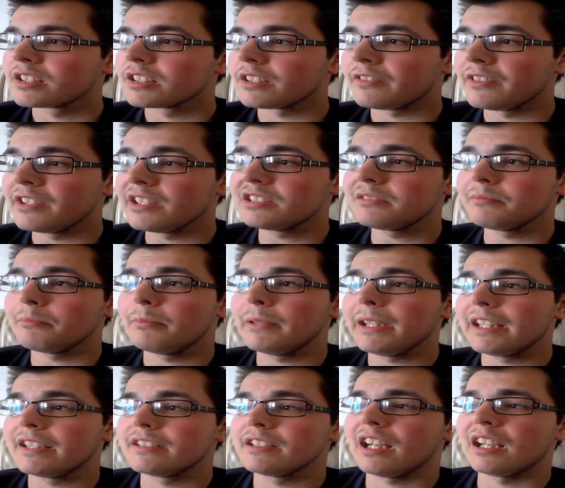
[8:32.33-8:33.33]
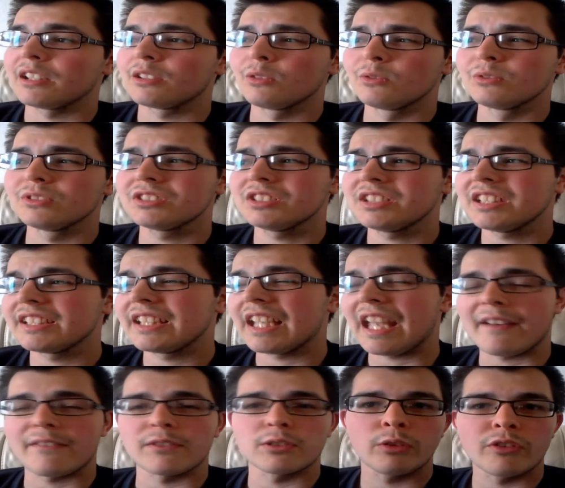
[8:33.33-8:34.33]
The reason being, I don't see
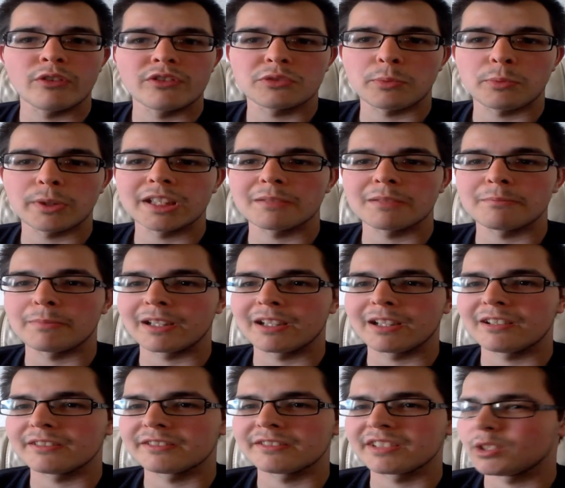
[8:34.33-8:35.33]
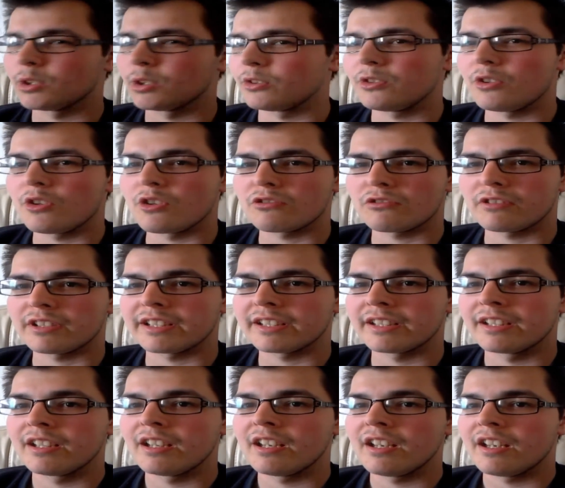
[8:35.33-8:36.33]
Kevin Owens winning because they don't usually,